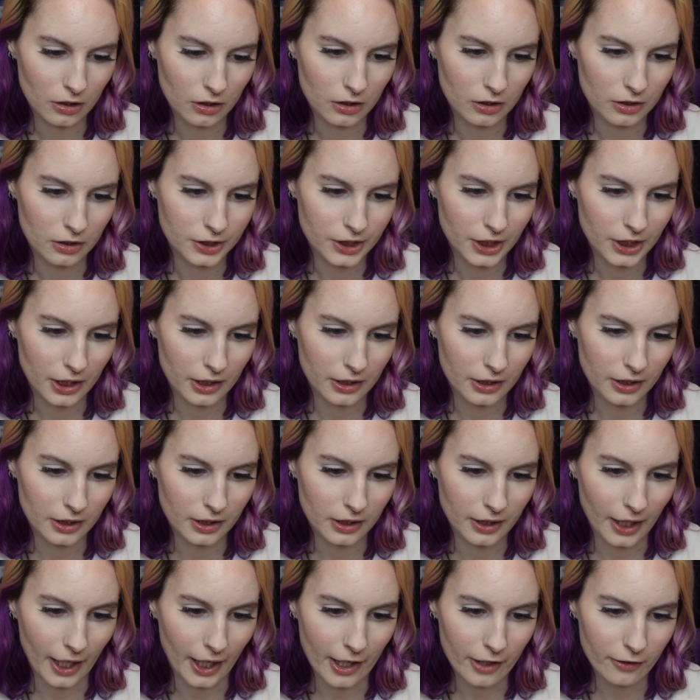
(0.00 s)
So yeah,
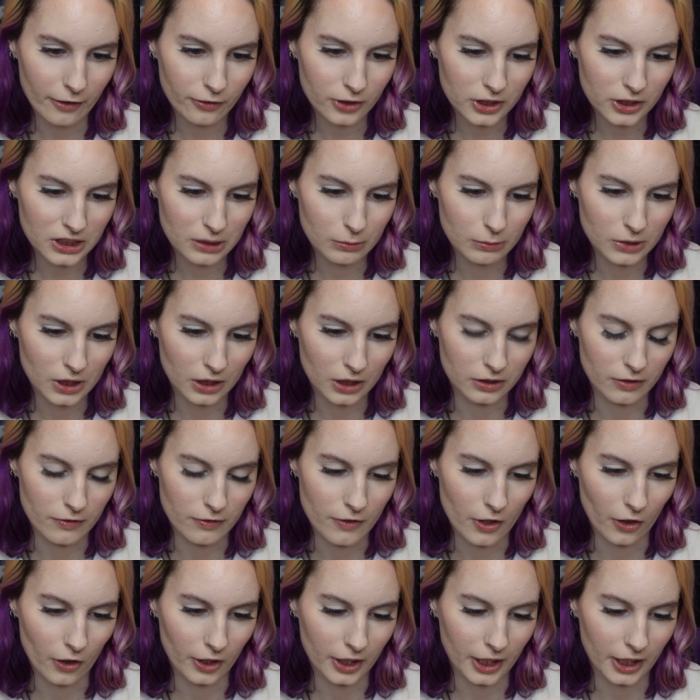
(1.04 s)
the outfits themselves are
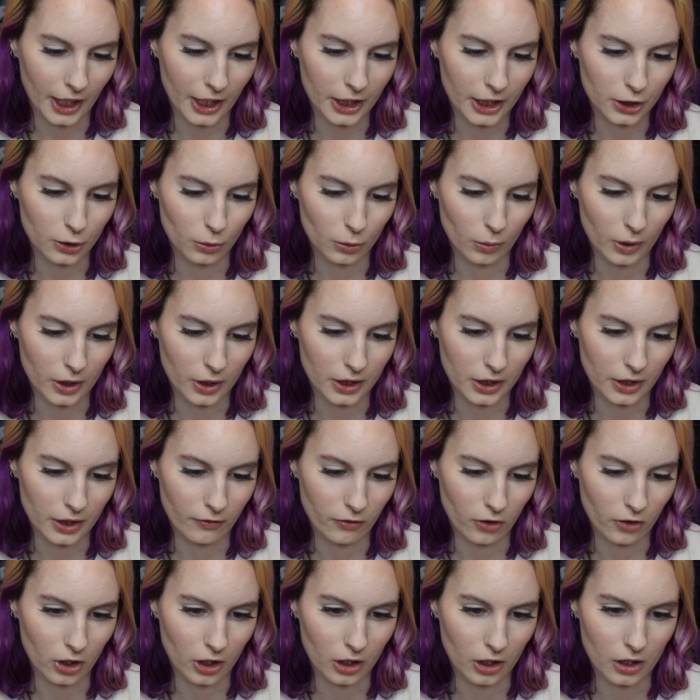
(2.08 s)
very casual and then
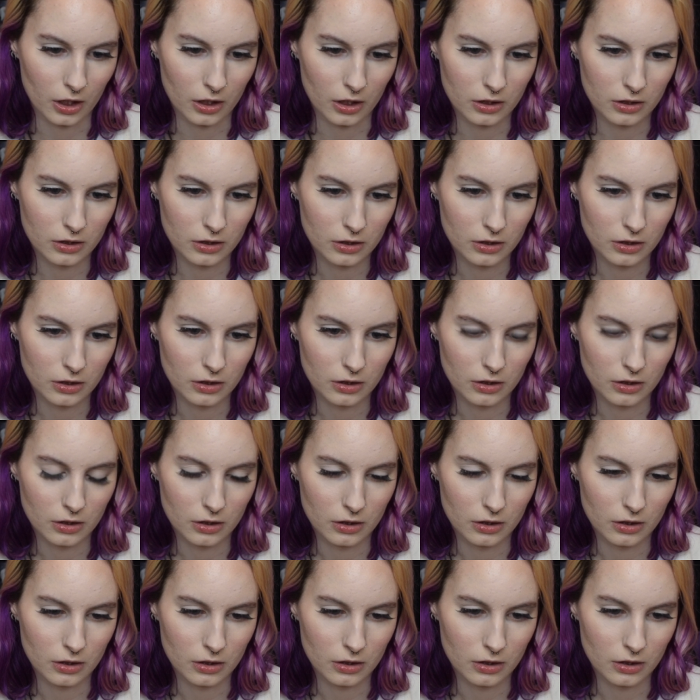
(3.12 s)
they've got
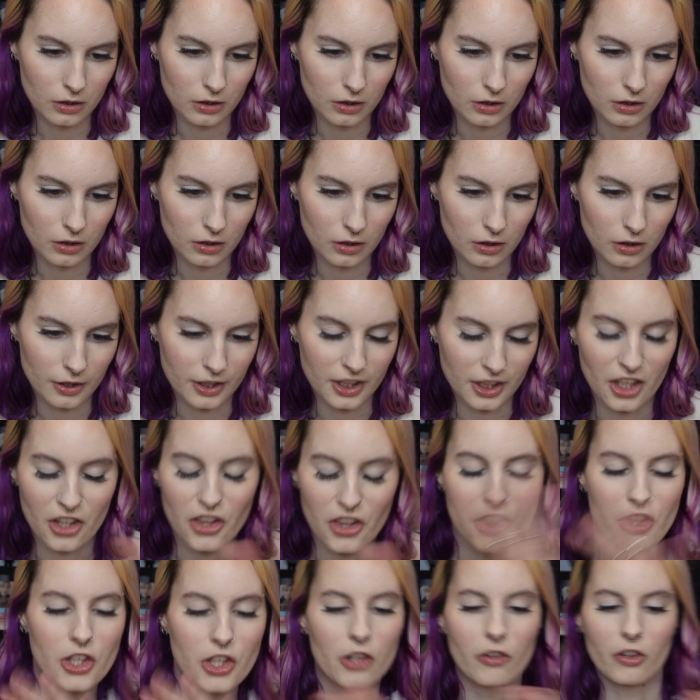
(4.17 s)
the
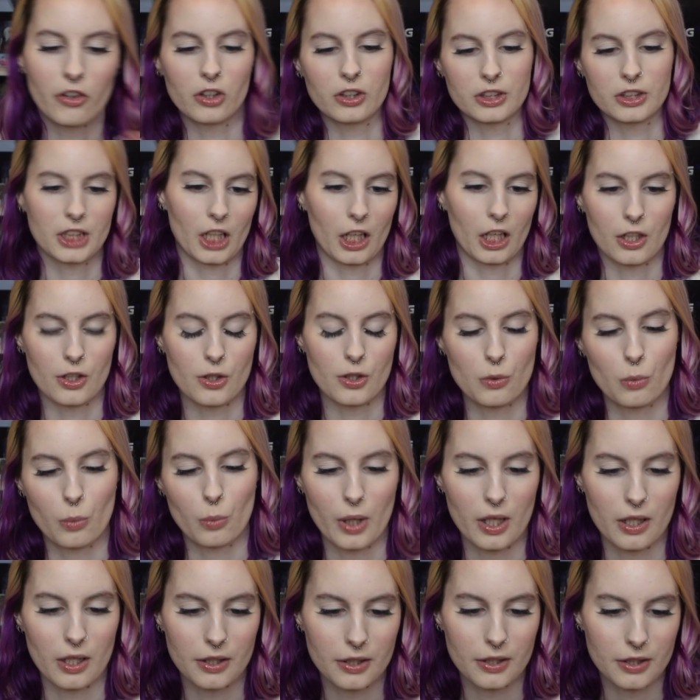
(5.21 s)
ethereal touch
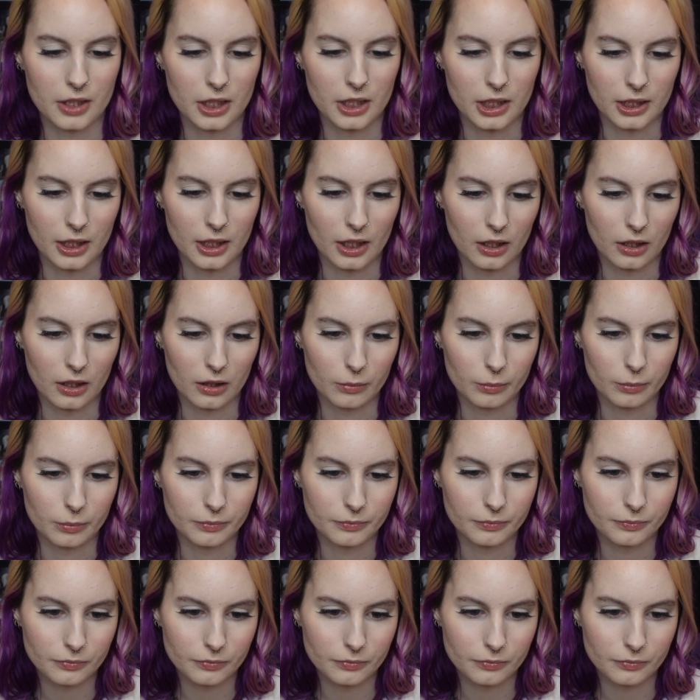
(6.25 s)
with the um,